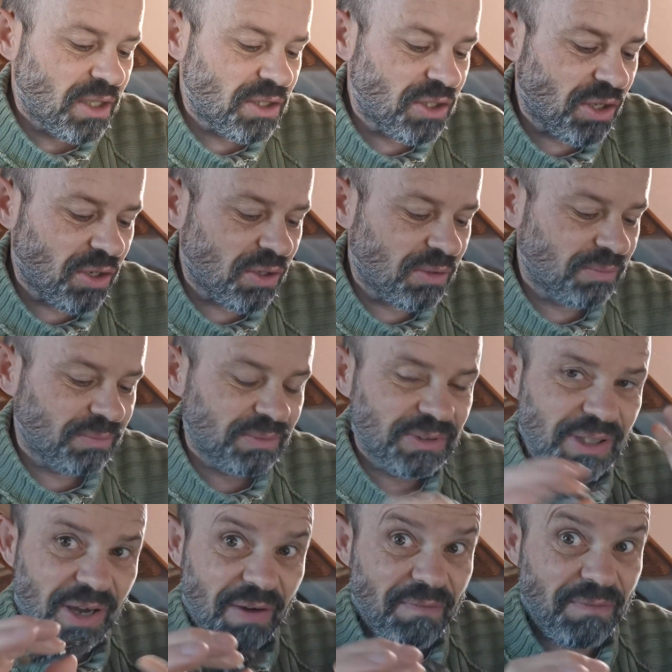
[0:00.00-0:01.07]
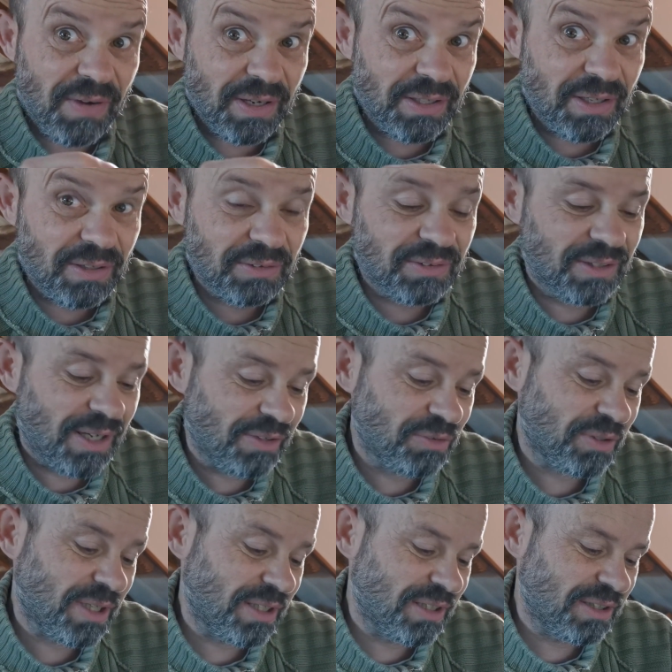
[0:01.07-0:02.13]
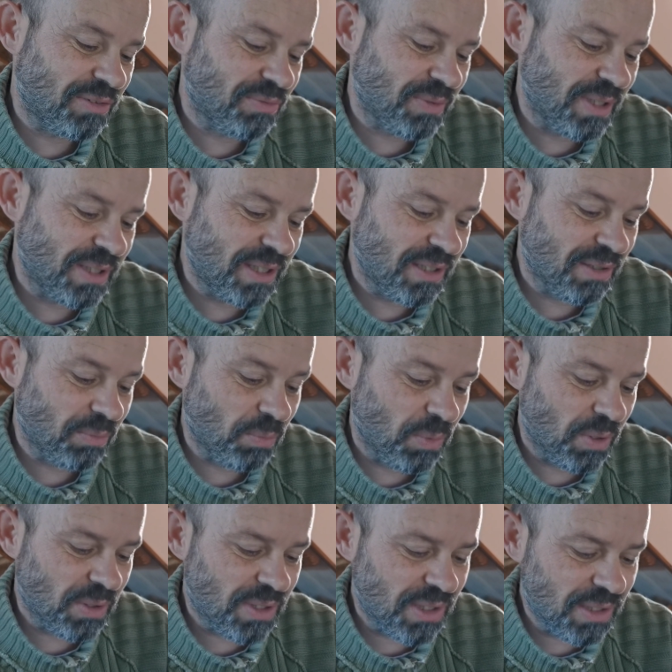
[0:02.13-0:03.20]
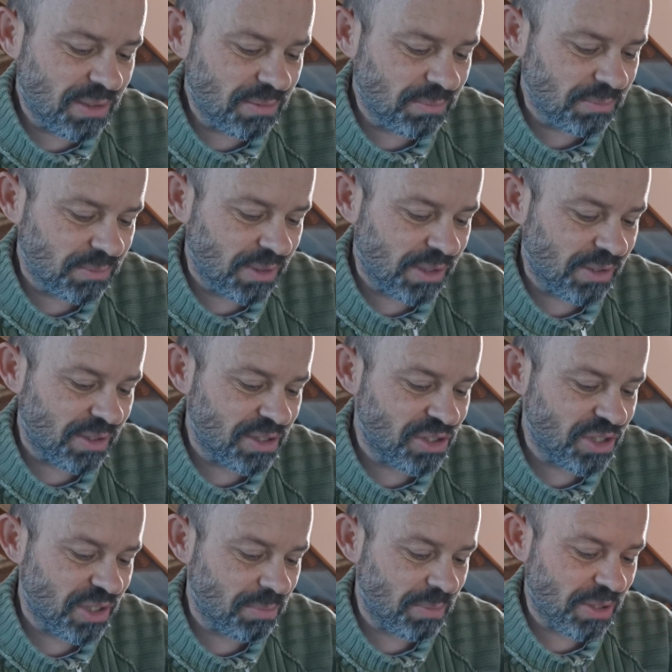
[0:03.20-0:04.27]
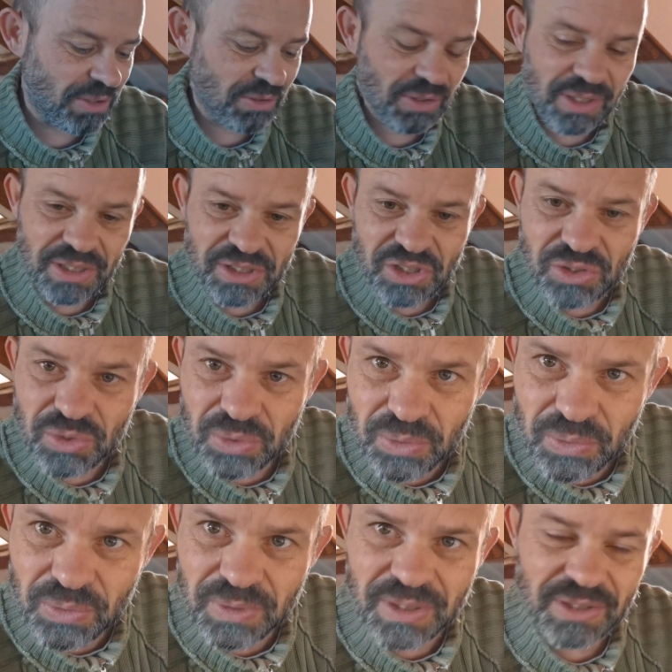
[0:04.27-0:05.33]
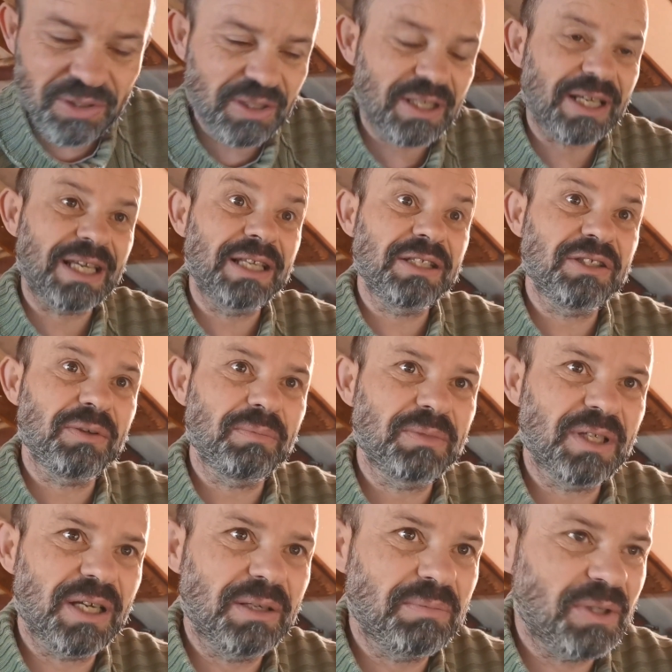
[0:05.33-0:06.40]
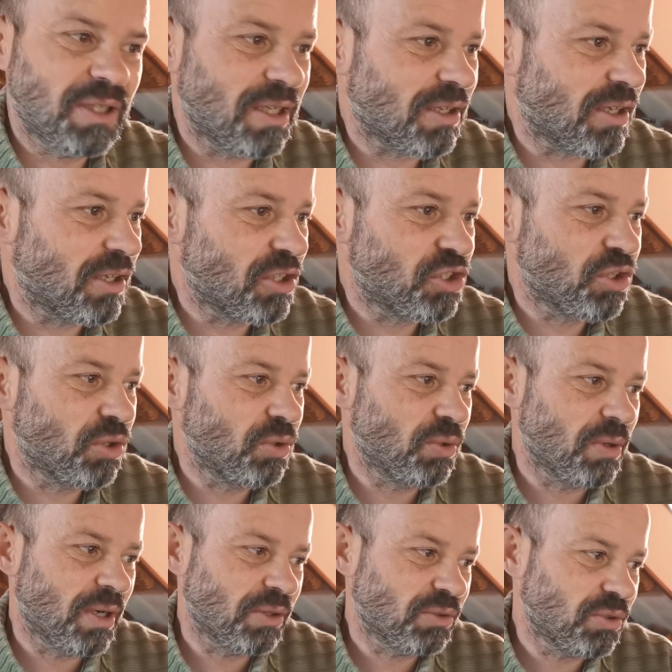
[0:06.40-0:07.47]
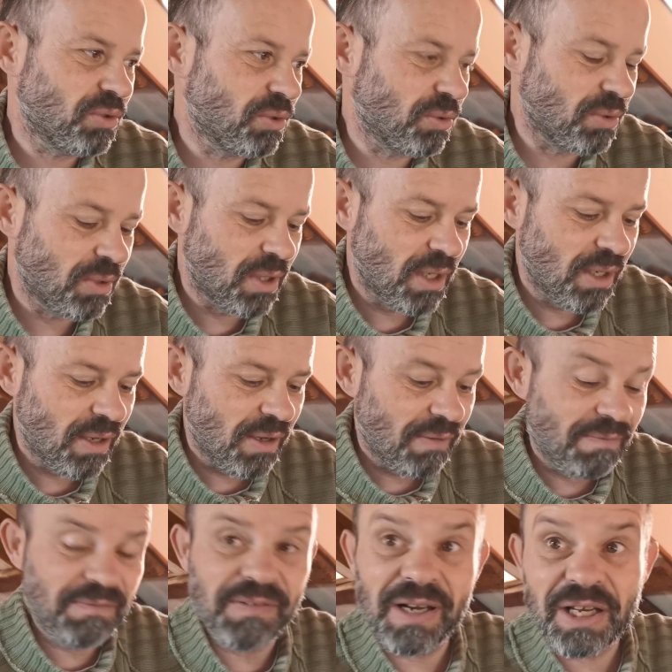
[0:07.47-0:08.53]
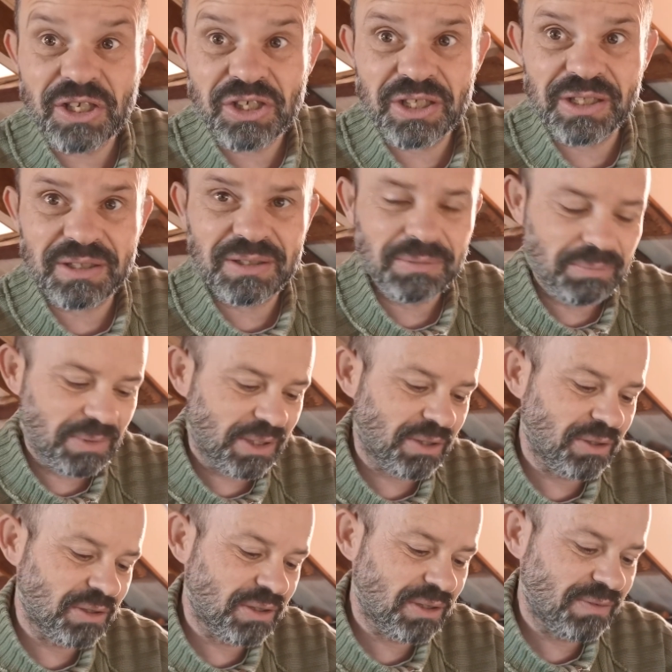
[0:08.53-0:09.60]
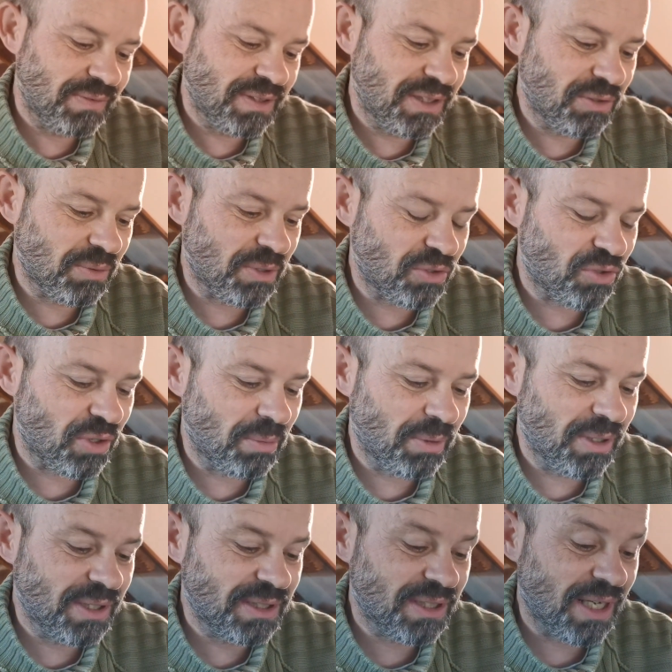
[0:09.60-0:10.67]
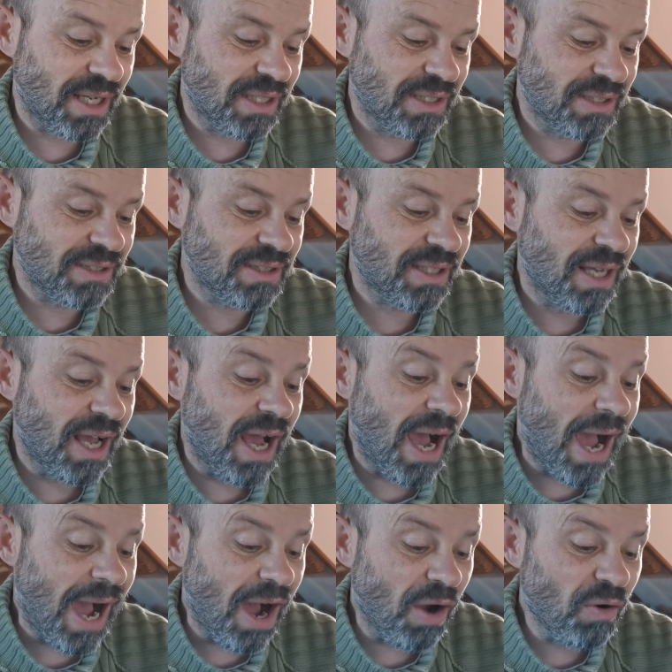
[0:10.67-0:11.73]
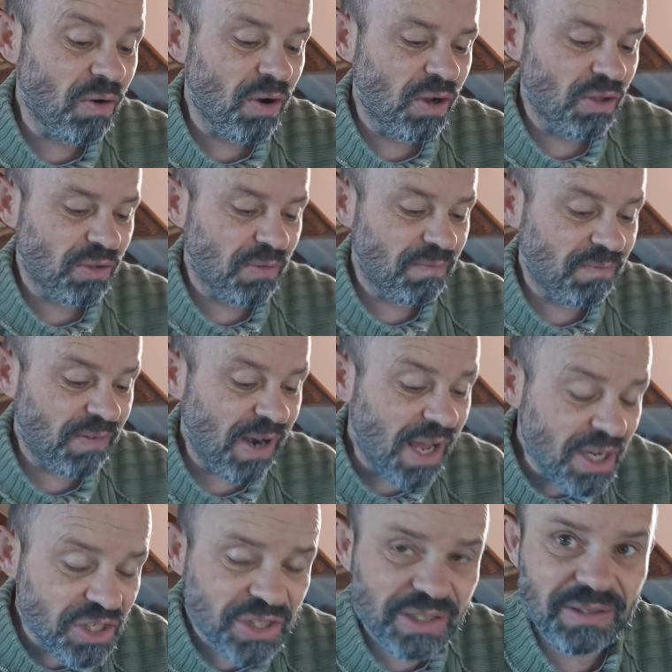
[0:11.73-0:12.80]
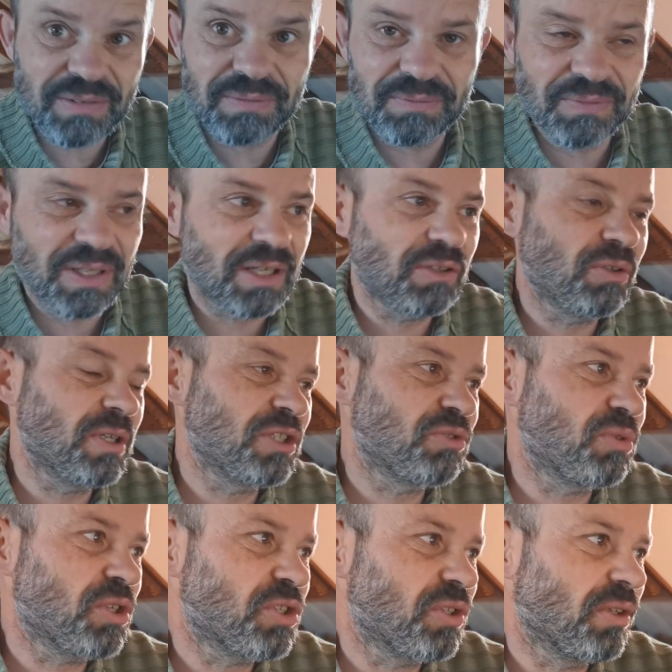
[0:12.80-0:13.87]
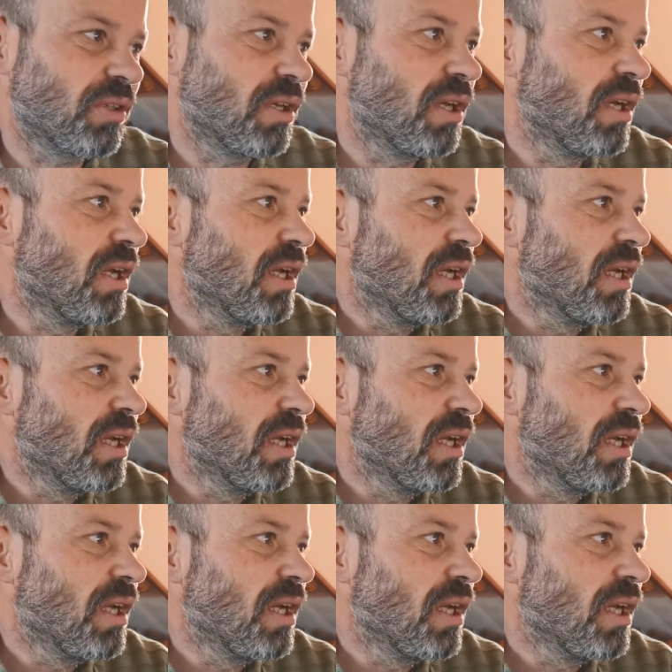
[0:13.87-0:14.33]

So now find out how to get it ready and working. I'm gonna share my knowledge to you and you're gonna gain some time and I'm gonna show you how to flash it because this is what trouble is, is how to flash it. There are no instructions.